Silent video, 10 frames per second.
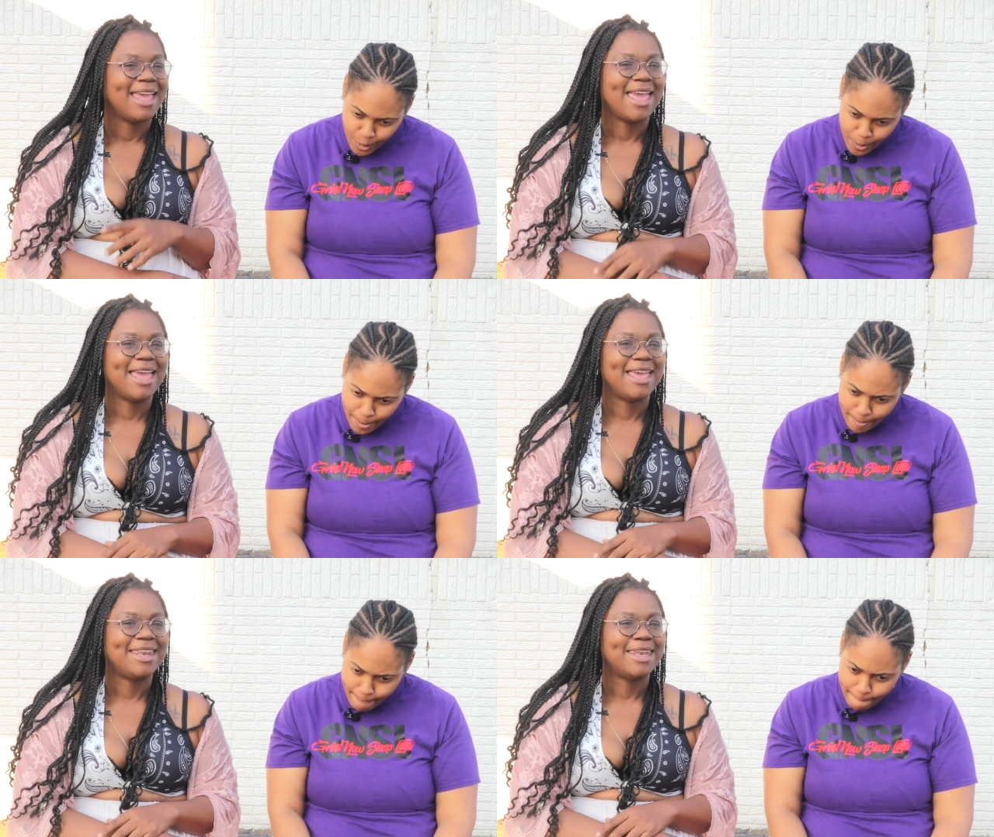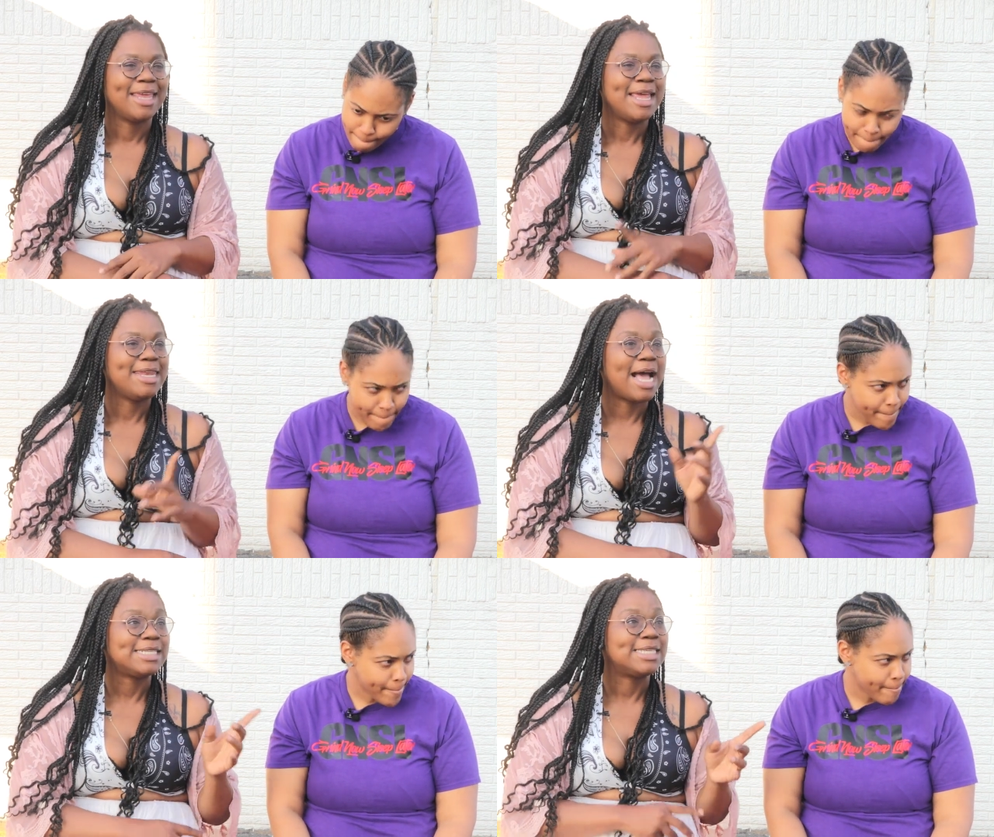Speaker 1: And
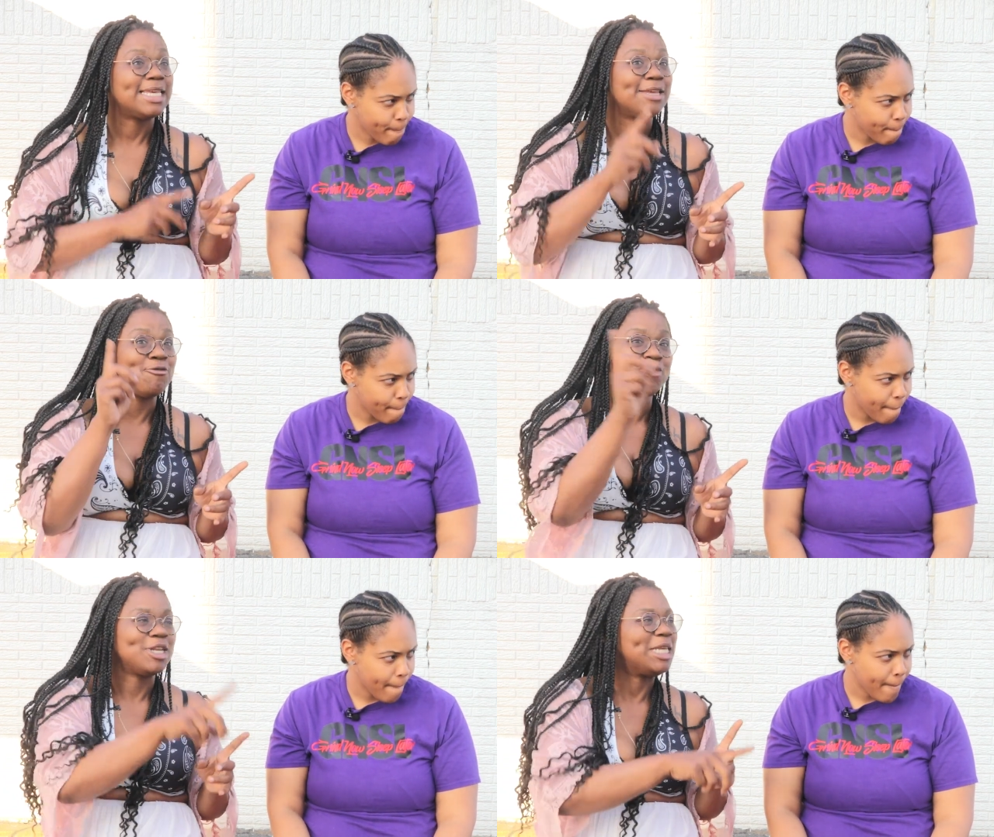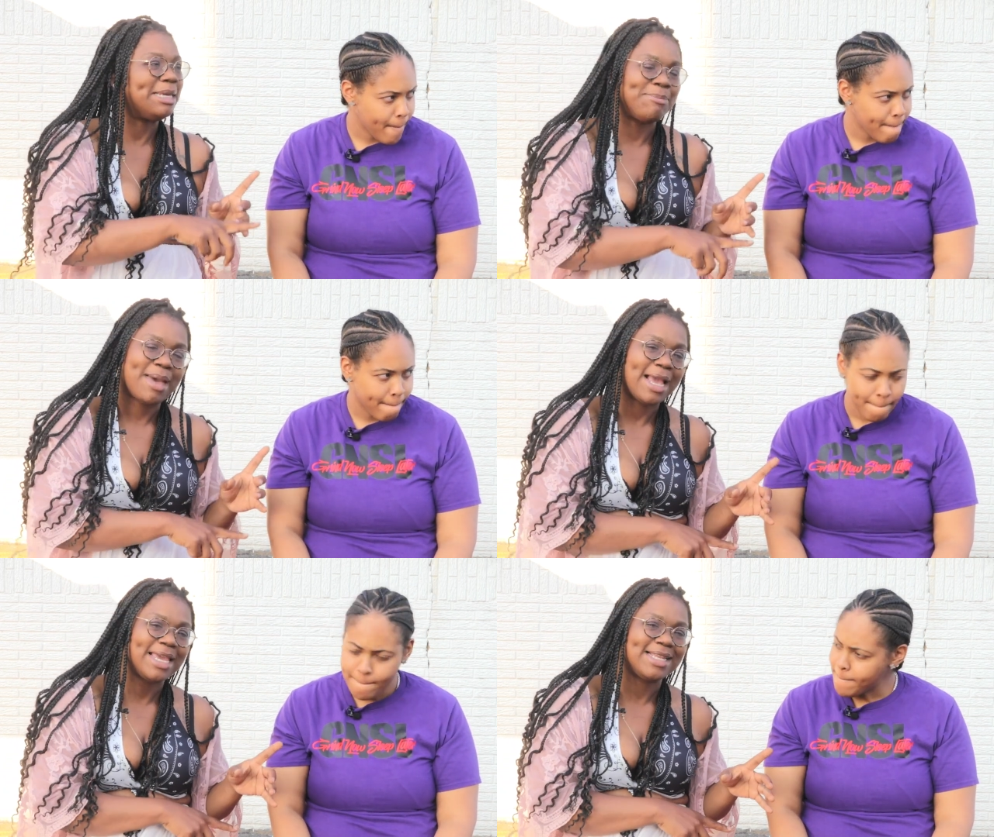not to get really
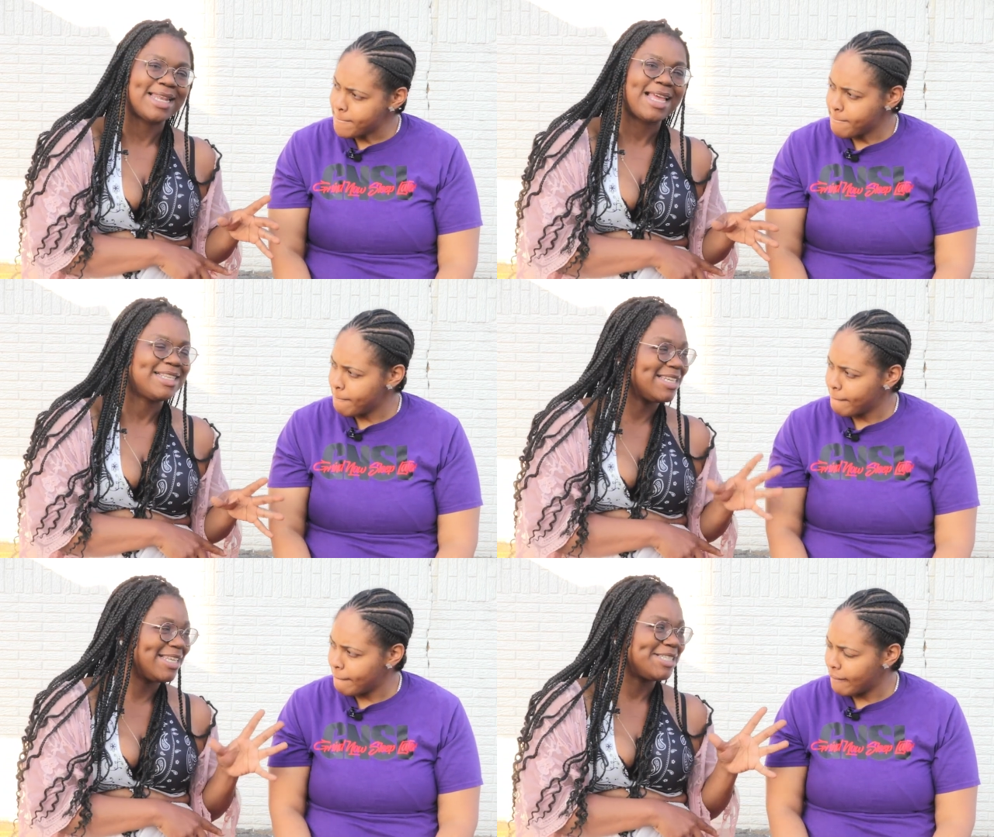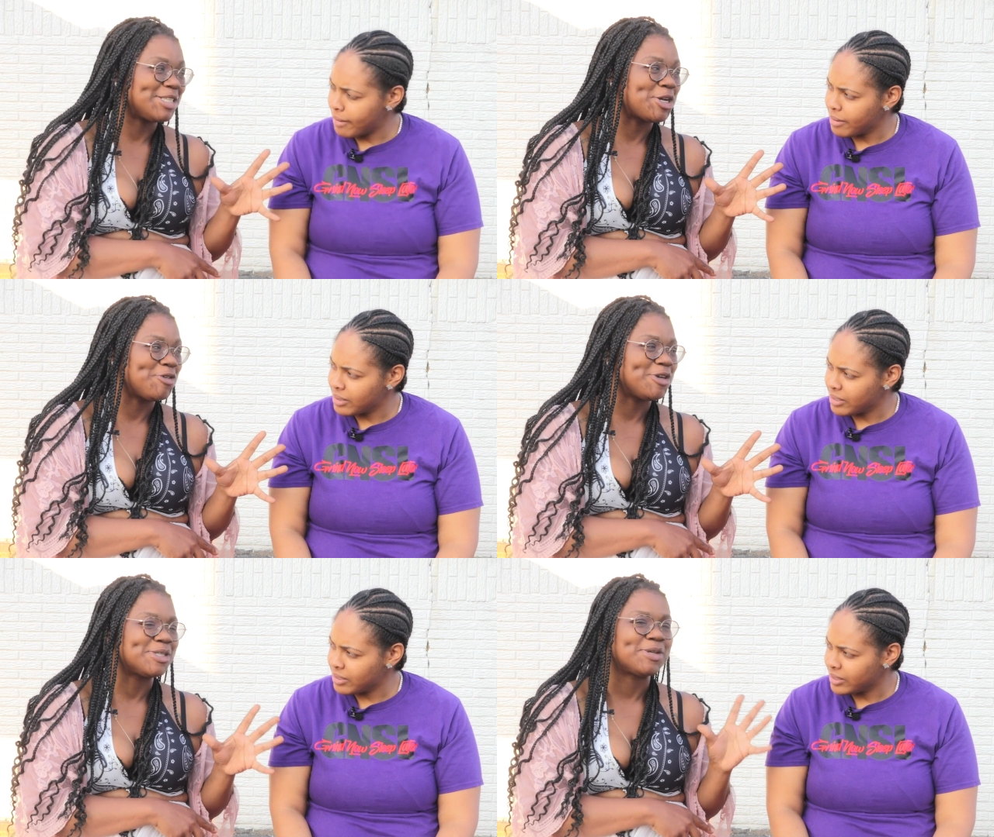back and not to get into
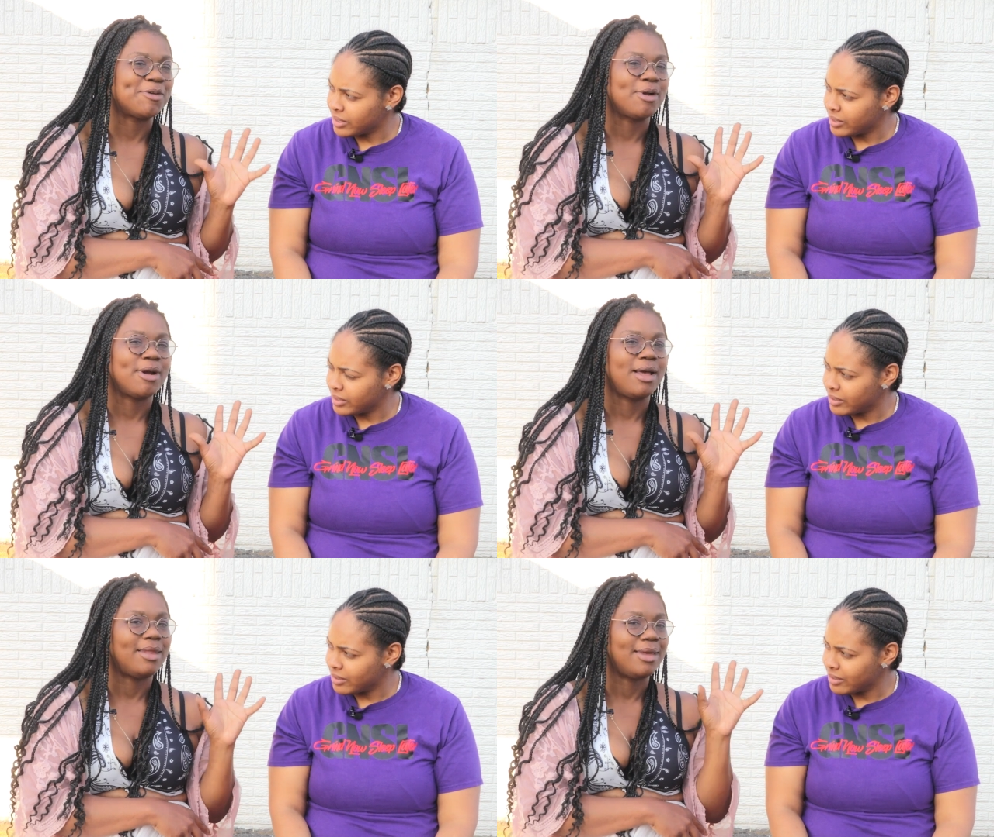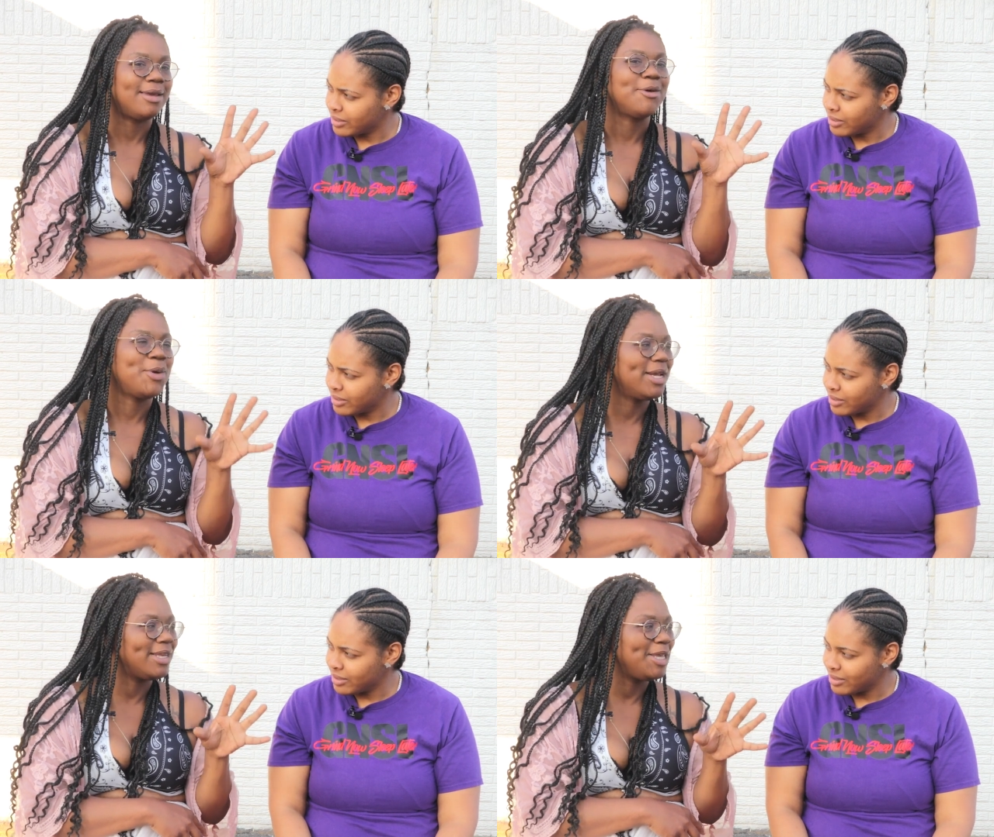careers like
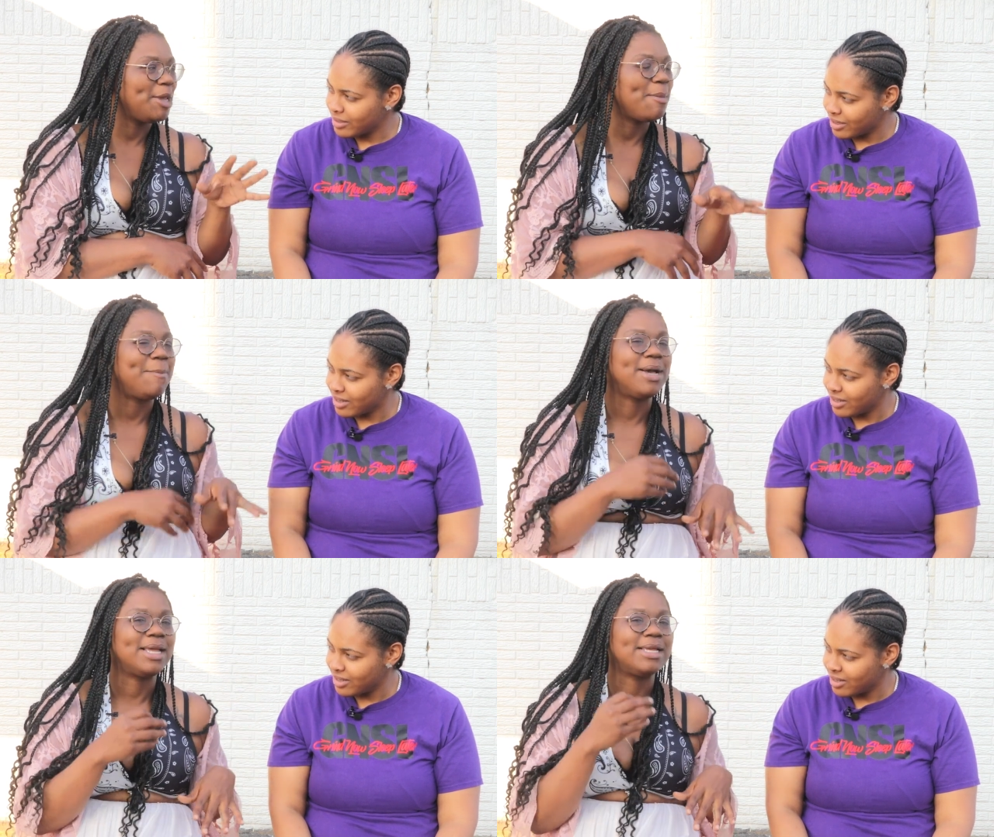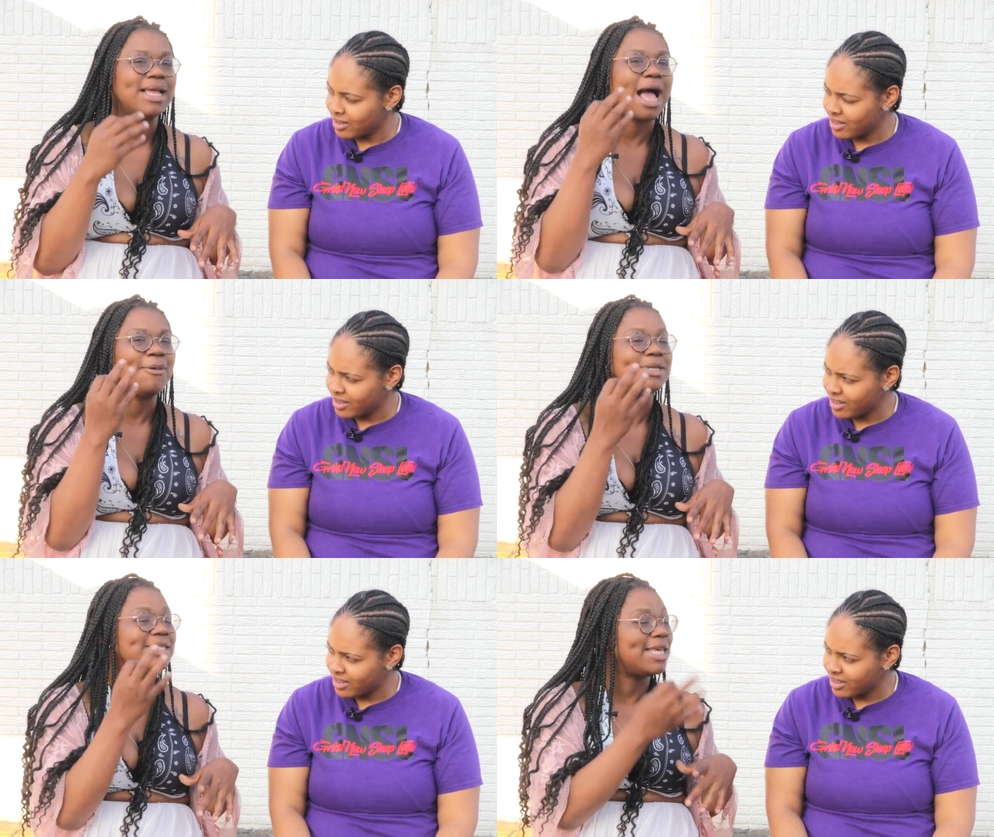quickly, mm-hmm. but I
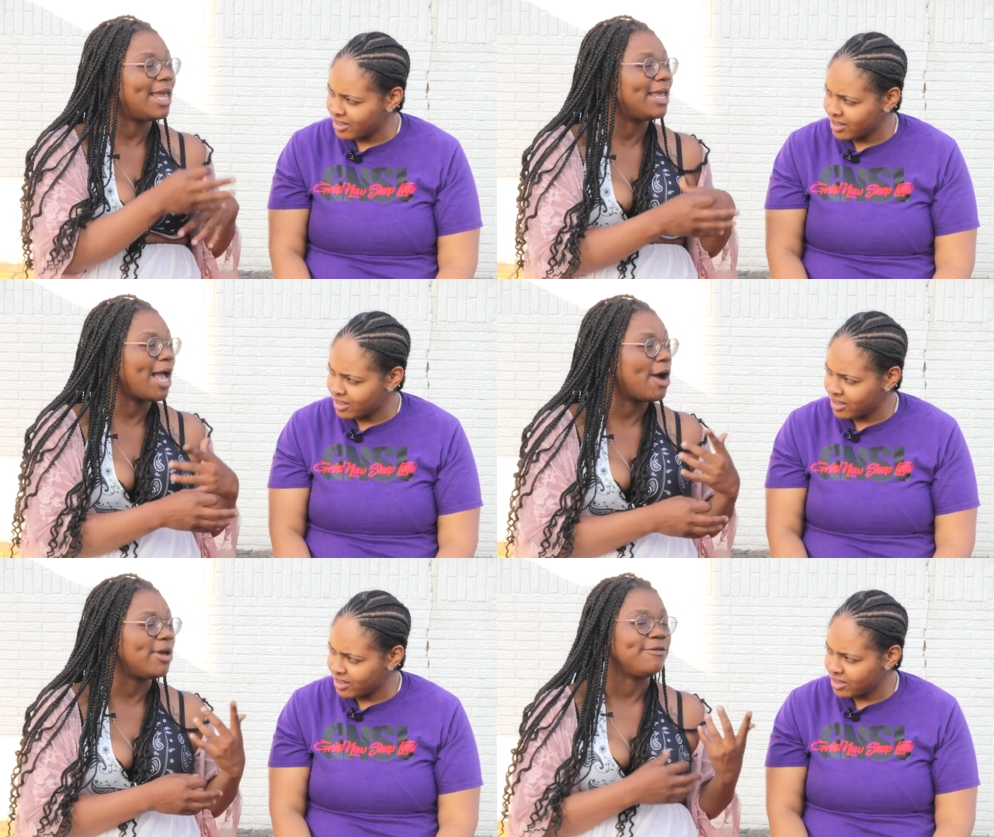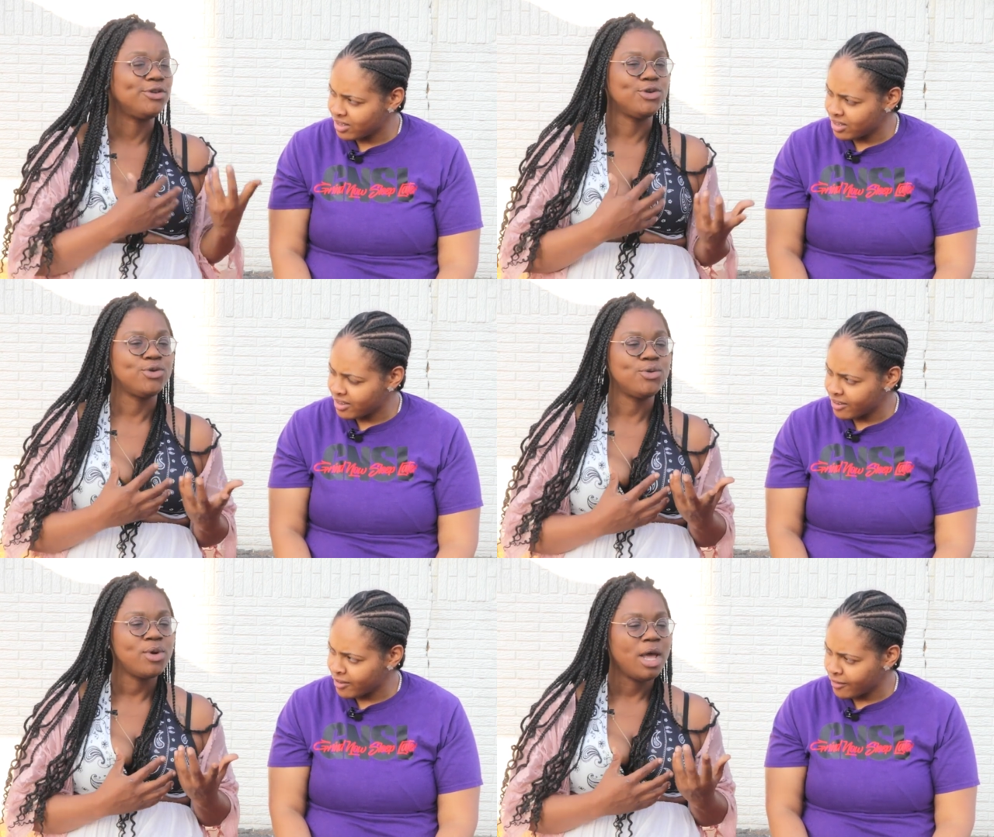was saying how if
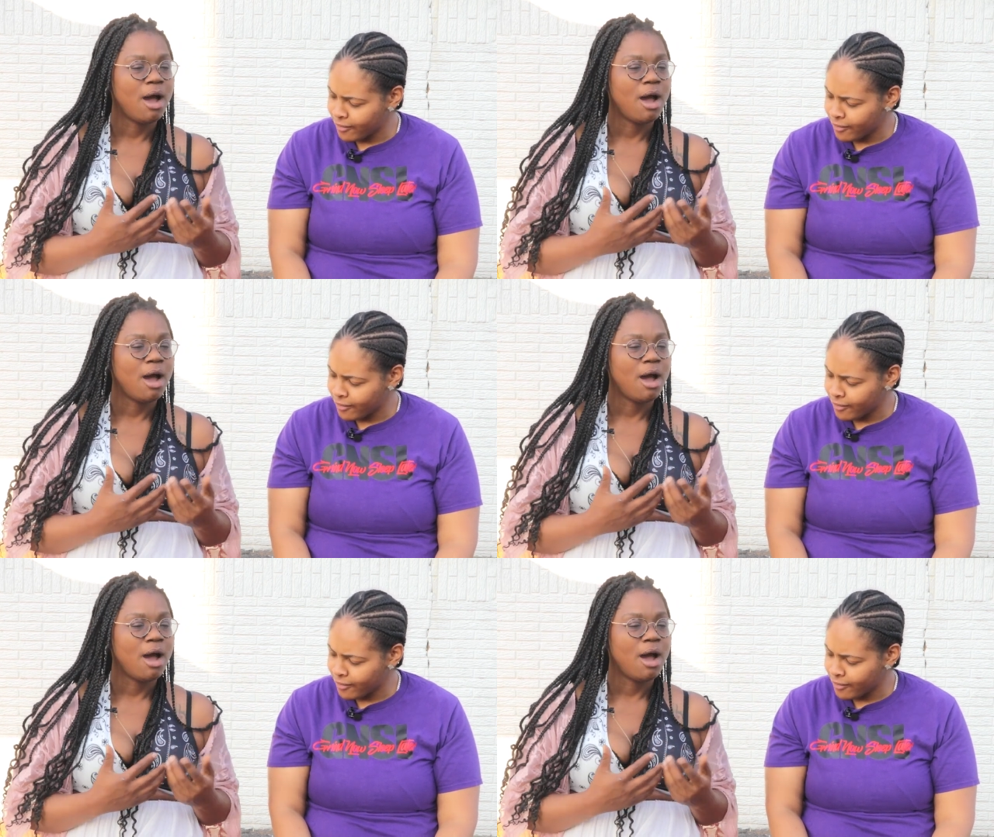you